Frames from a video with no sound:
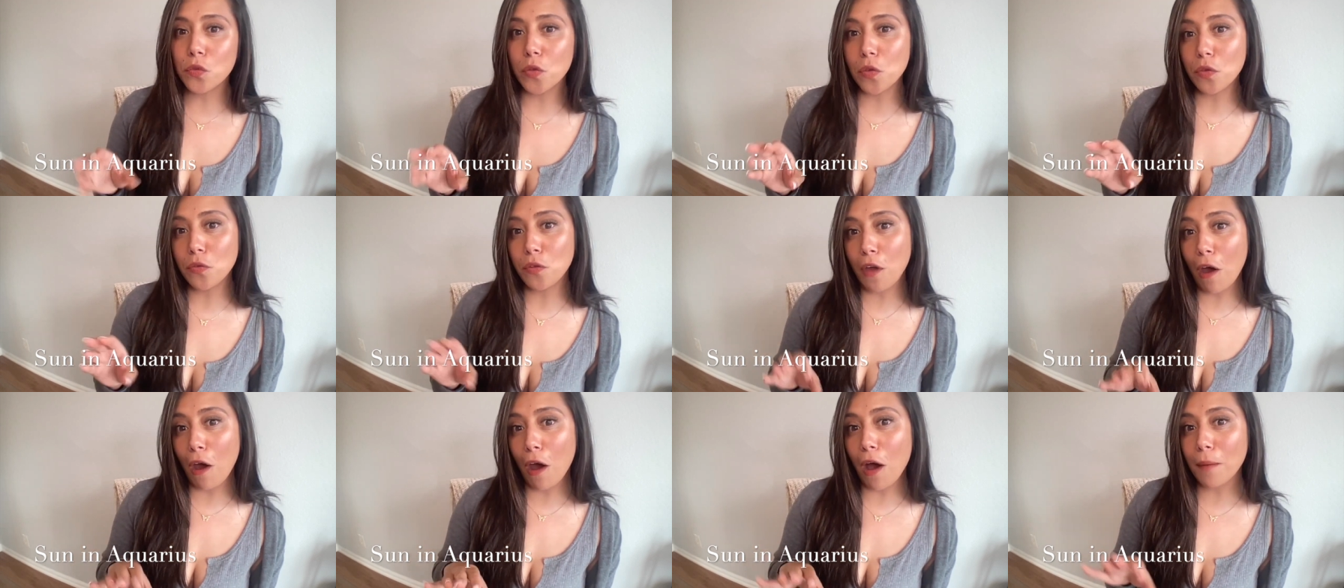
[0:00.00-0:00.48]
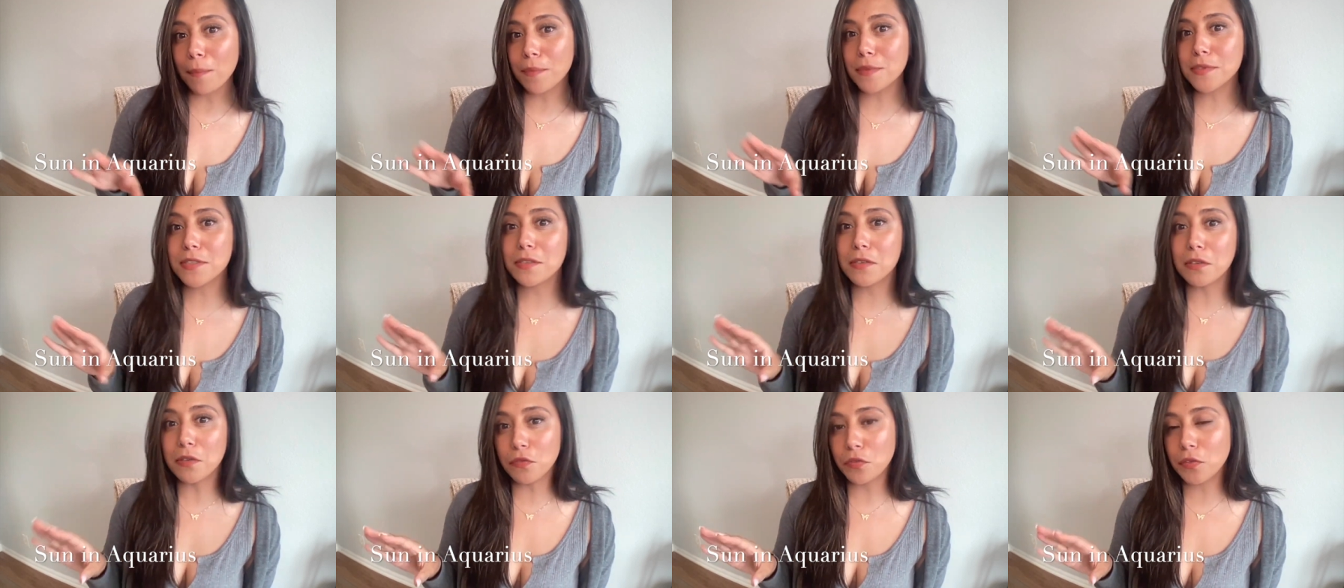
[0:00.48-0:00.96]
They're the
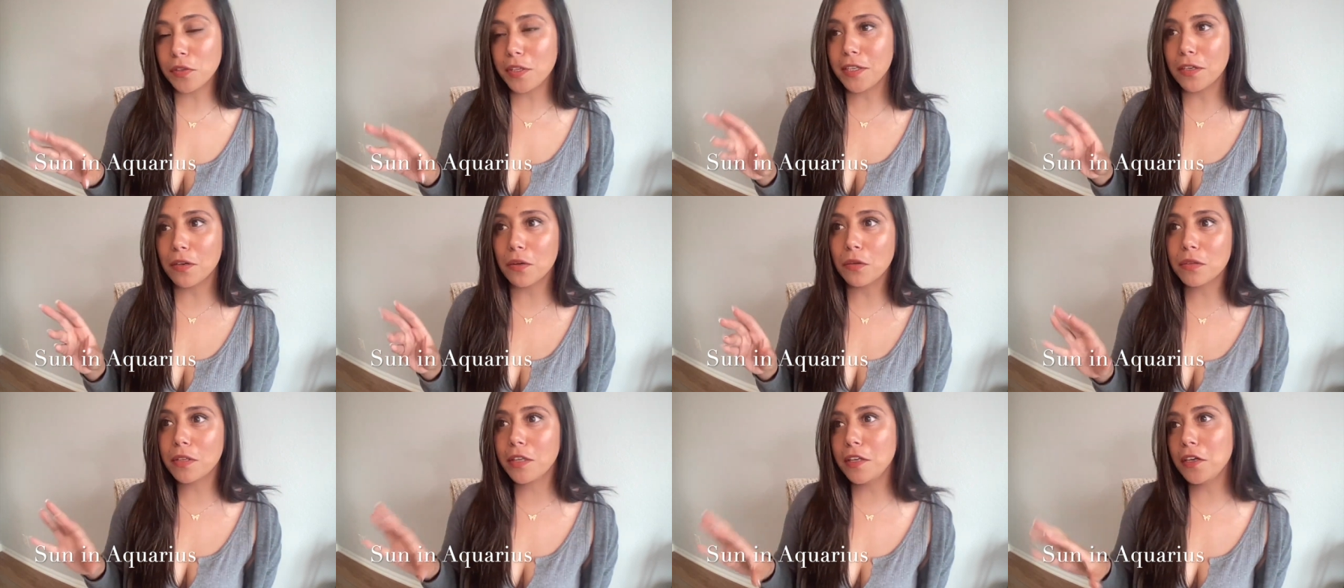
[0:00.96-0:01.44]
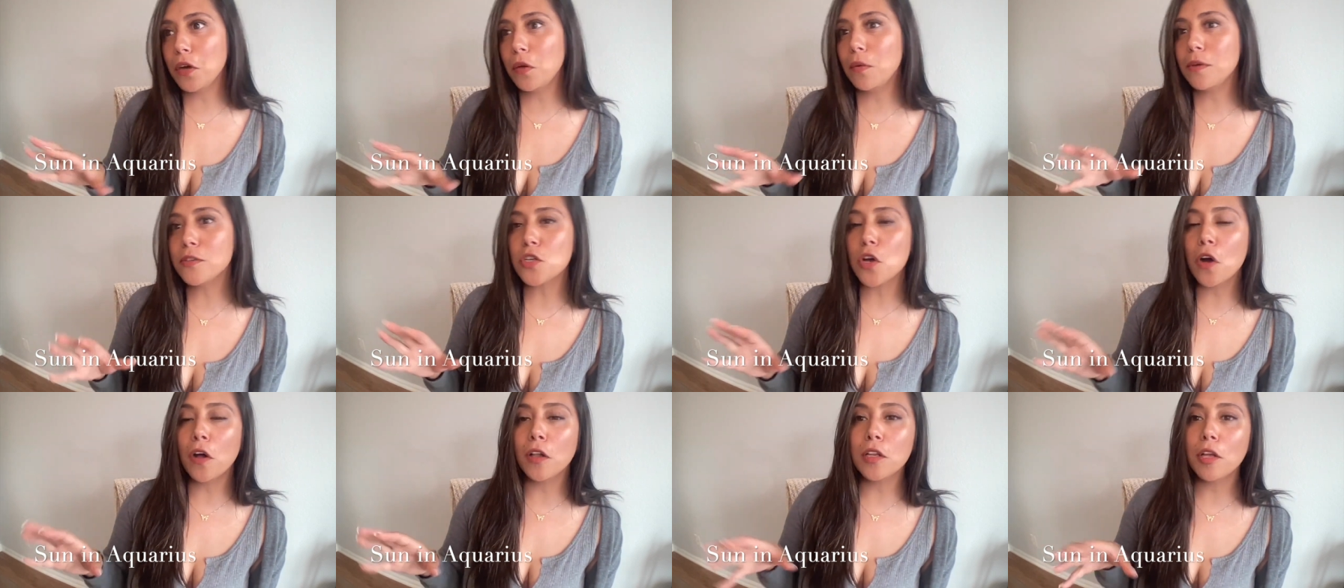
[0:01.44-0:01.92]
opposite of Leo. Leo
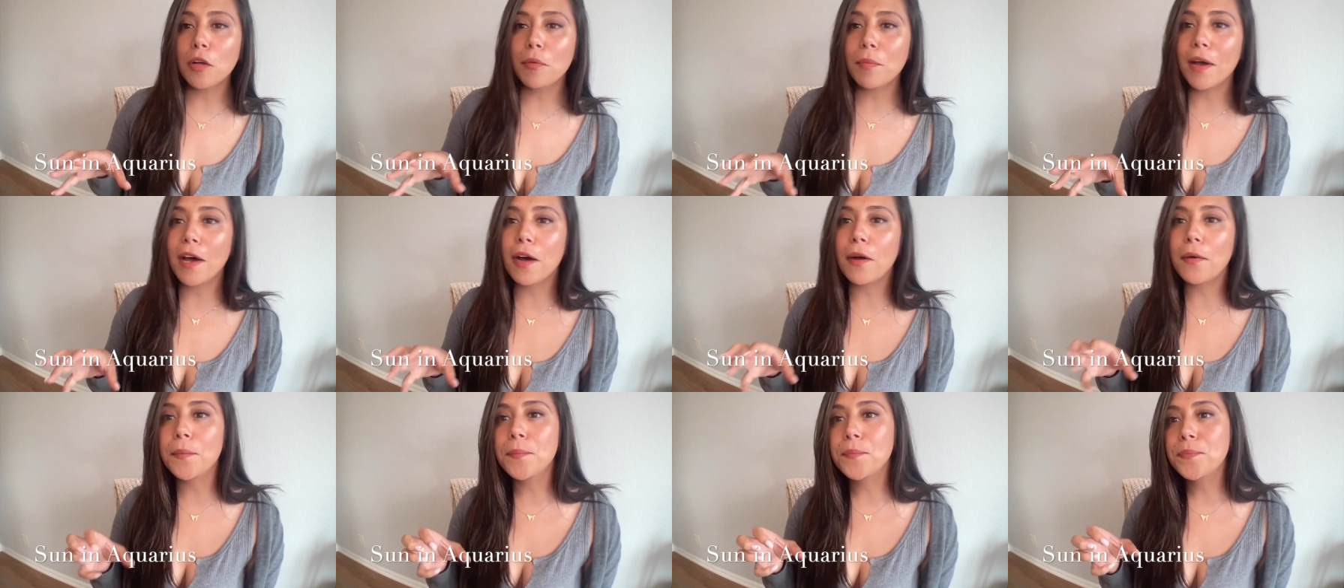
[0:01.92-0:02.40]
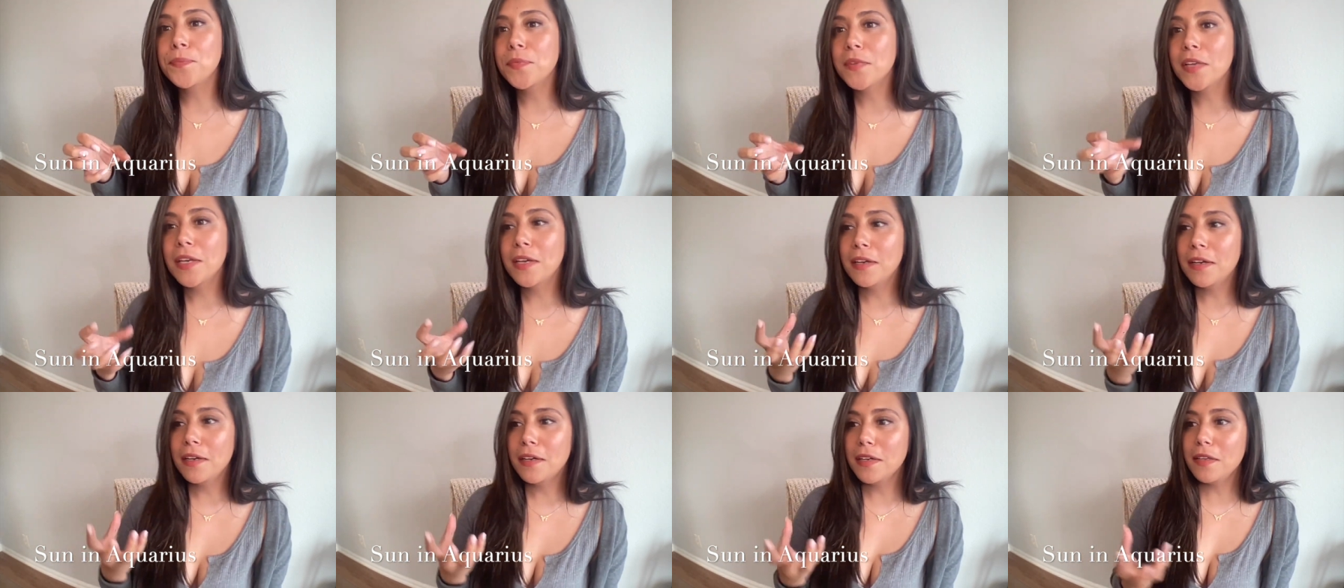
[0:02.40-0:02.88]
is all about
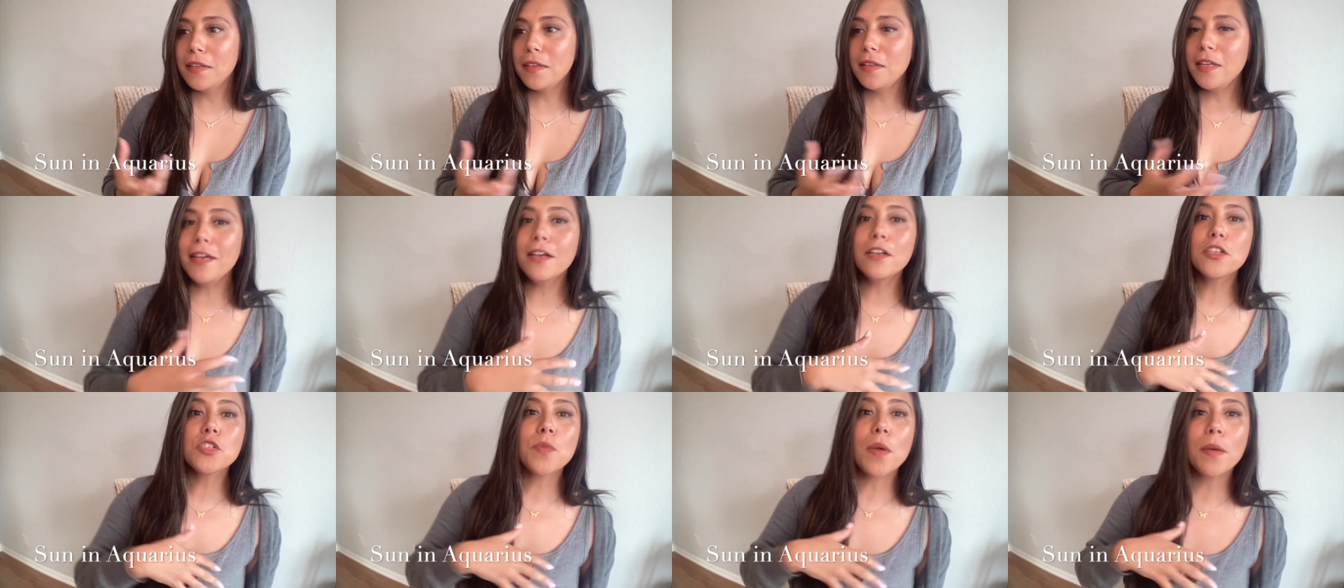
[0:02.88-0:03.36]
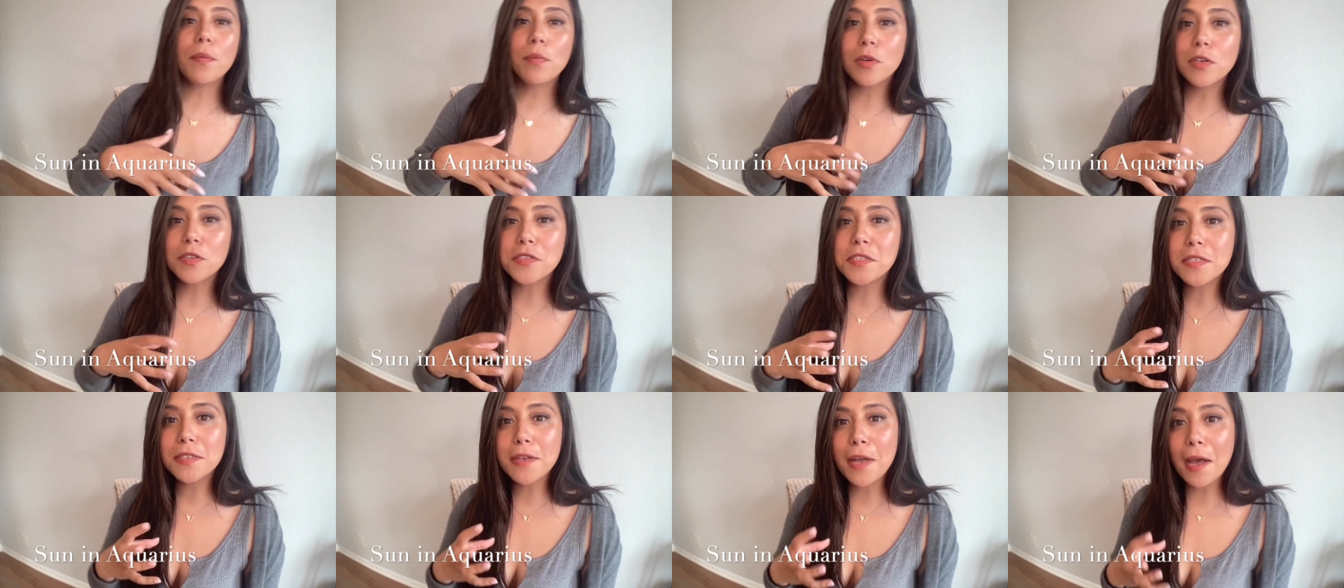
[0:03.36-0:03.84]
here's my
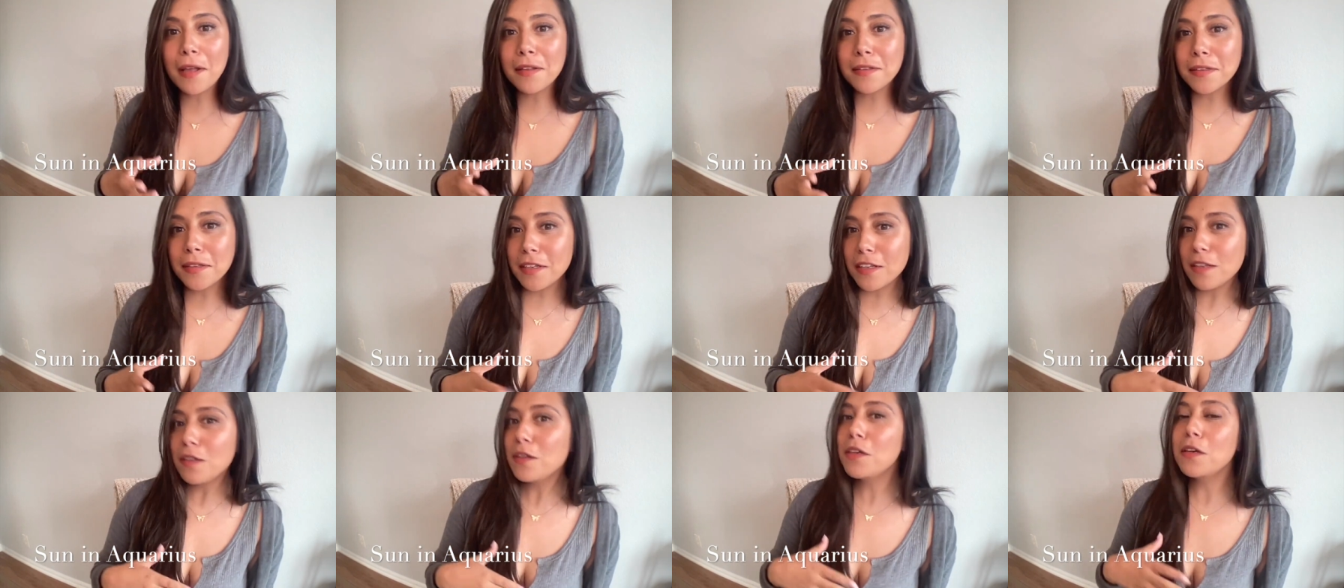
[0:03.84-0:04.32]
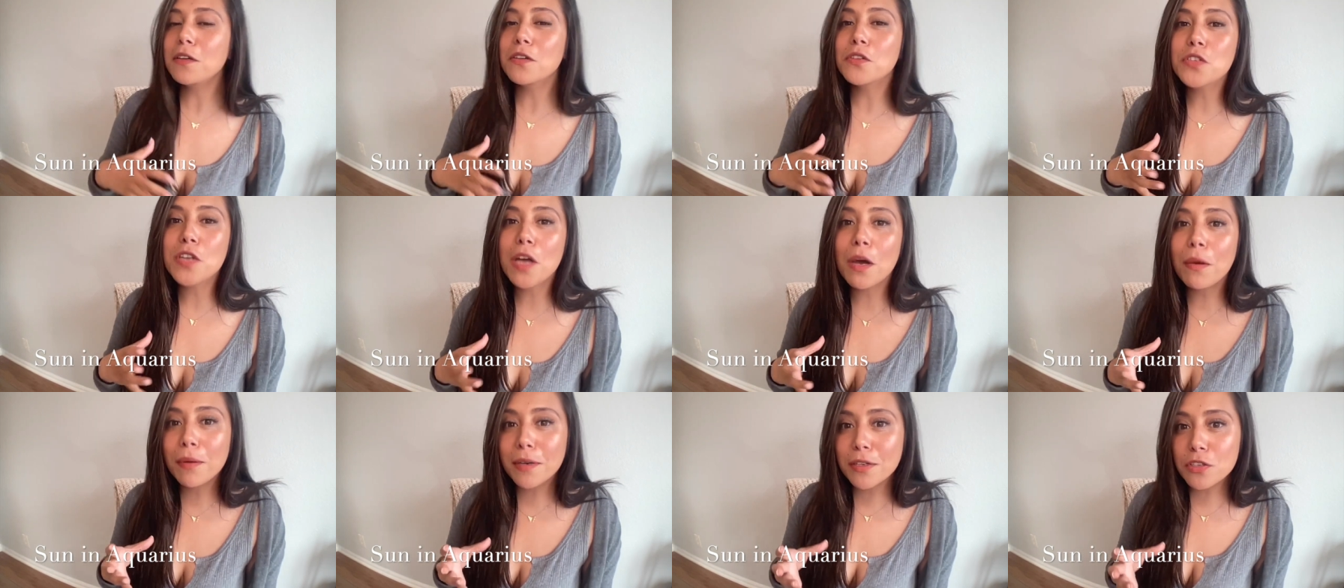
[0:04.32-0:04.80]
personality, here's
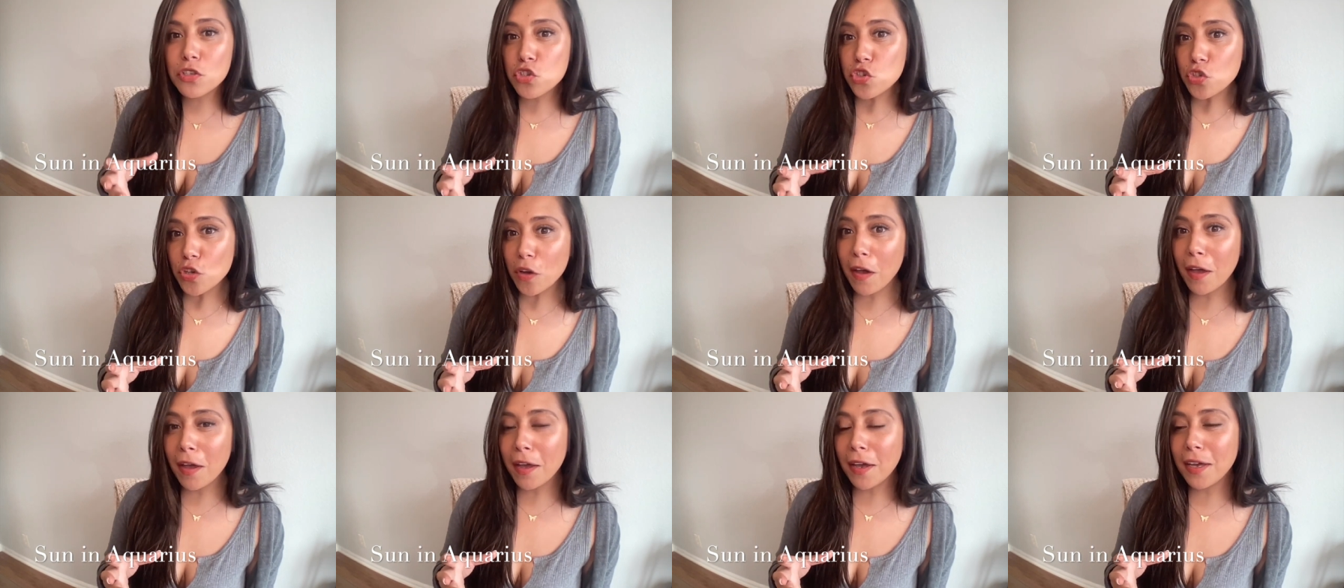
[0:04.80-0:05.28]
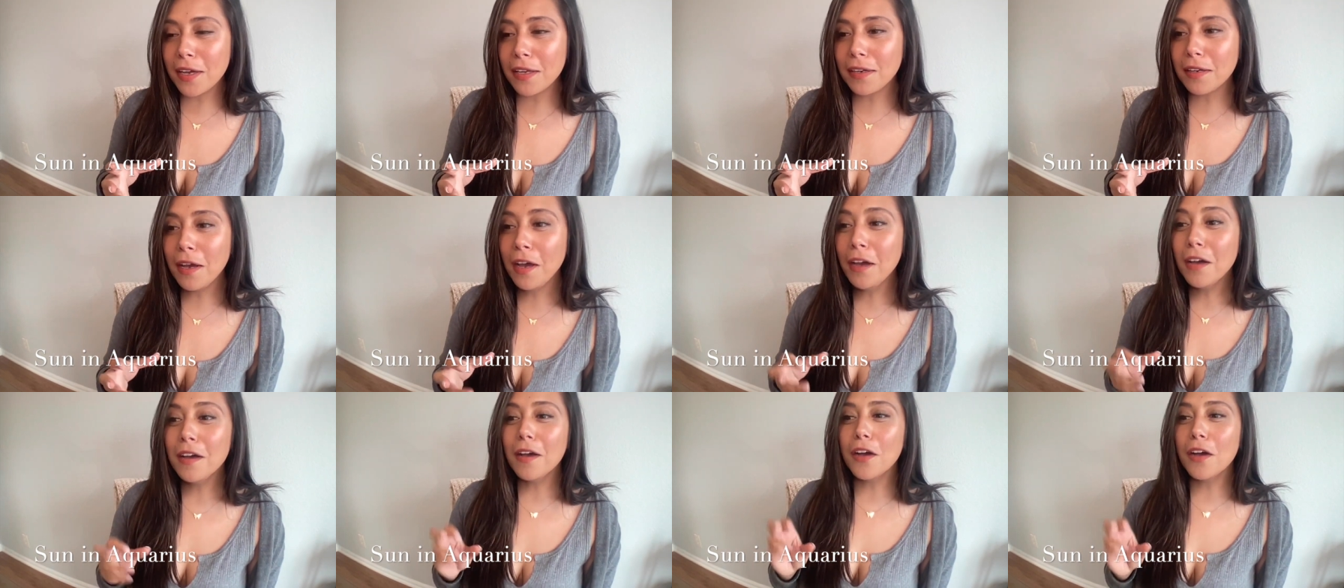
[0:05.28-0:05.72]
how I shine.